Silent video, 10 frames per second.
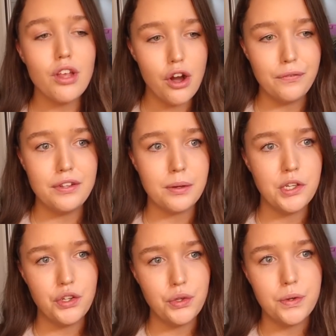Obviously,
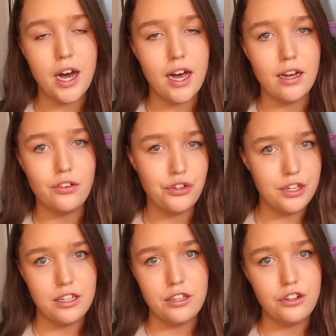we do our due
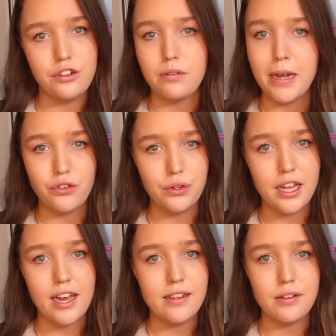diligence, make sure
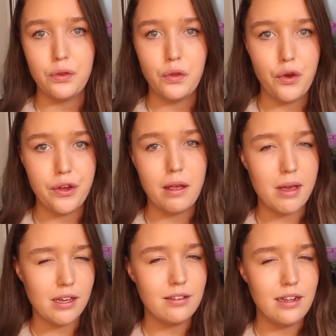that it's a loan that
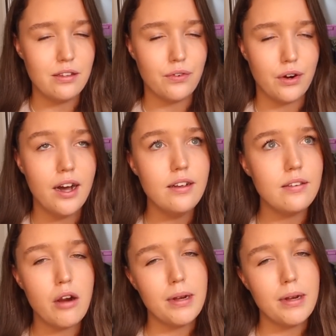makes sense for us,